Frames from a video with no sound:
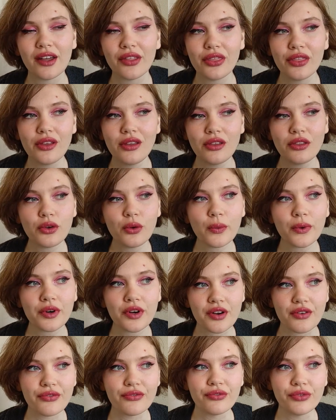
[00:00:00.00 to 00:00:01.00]
I think there
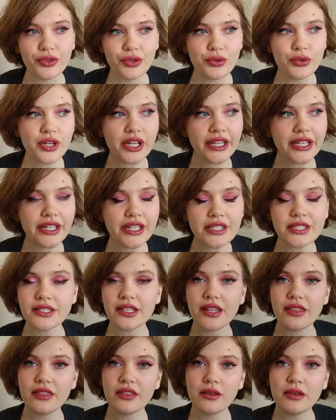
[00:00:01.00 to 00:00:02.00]
were a few days
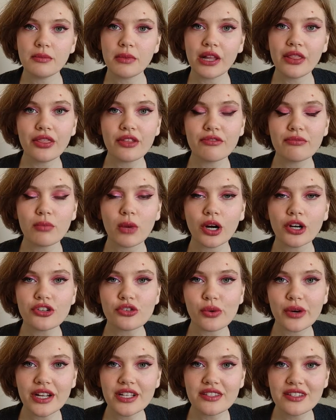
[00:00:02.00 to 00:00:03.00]
in the month of
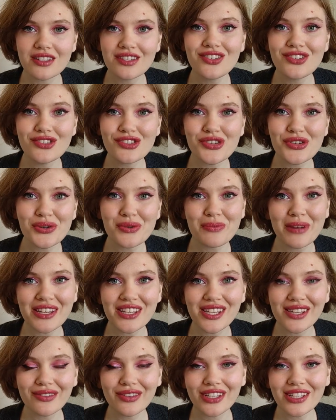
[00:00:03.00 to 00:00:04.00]
March where I didn't do
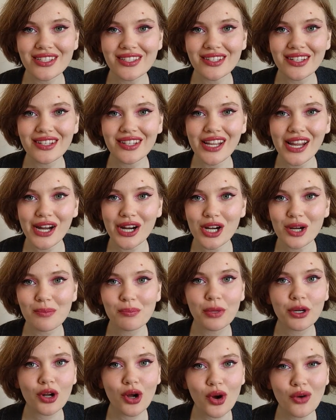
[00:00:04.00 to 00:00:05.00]
my evening
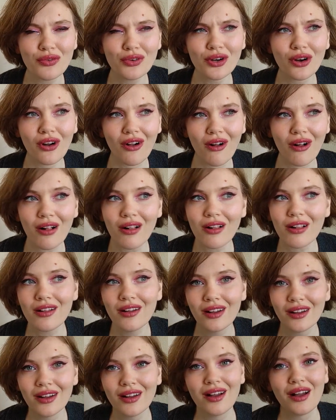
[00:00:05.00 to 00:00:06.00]
skincare, but
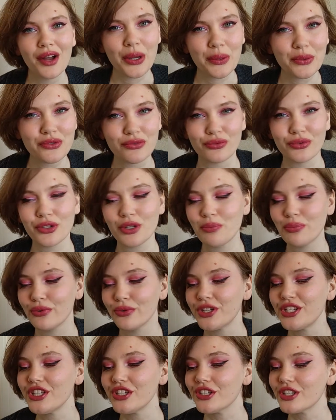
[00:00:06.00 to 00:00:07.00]
overall, I was really
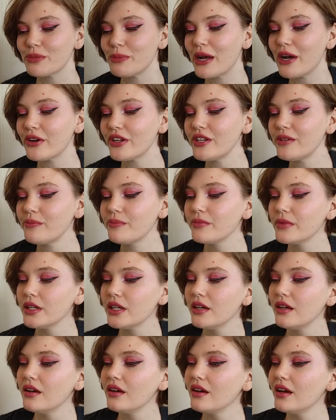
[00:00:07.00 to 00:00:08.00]
pretty good about it.
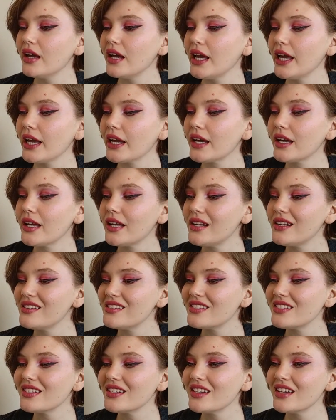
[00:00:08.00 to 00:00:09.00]

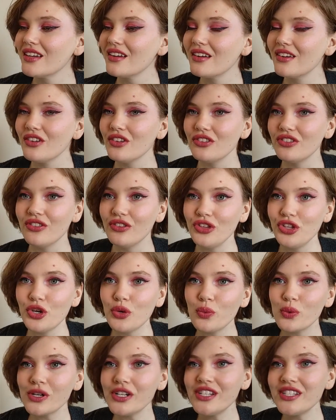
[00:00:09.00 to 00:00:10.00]
And
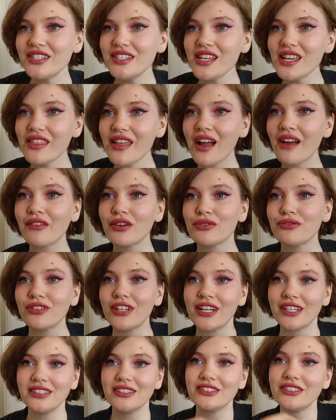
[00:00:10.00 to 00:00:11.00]
you would see that
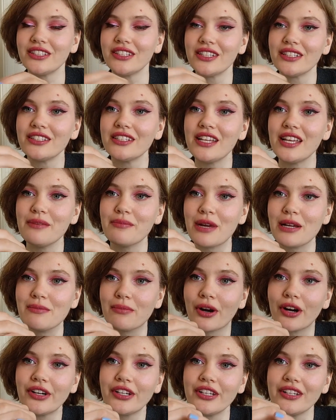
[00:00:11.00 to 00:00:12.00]
reflected in my
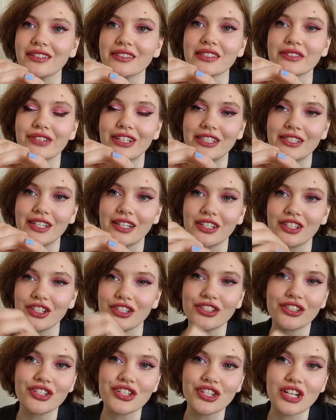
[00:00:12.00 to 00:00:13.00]
markings if I'd done a
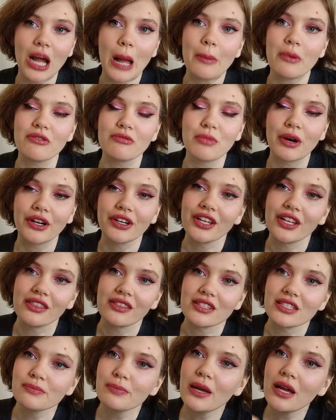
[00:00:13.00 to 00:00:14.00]
good job of
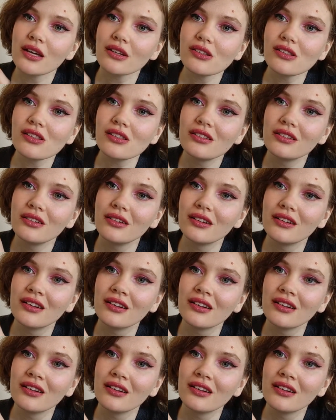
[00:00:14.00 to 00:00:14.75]
marking this bottle